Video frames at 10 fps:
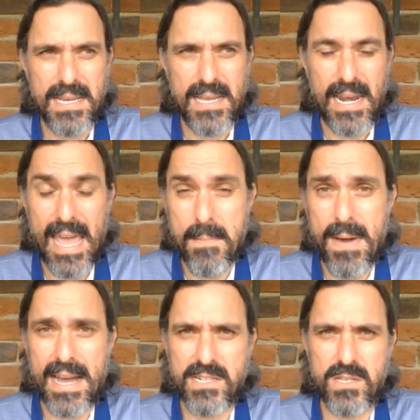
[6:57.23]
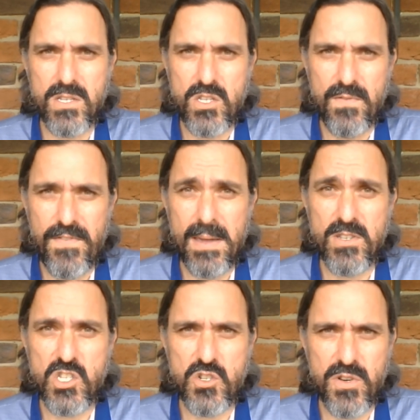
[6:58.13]
landmarks and
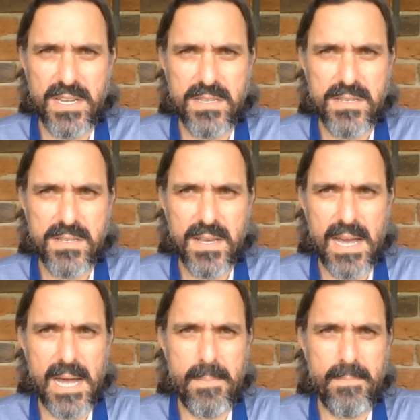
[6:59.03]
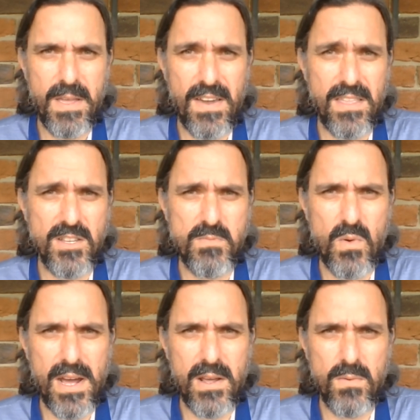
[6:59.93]
famous streets. In fact, the
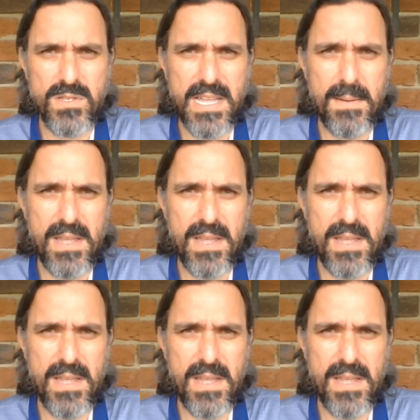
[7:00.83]
Esmeralda was named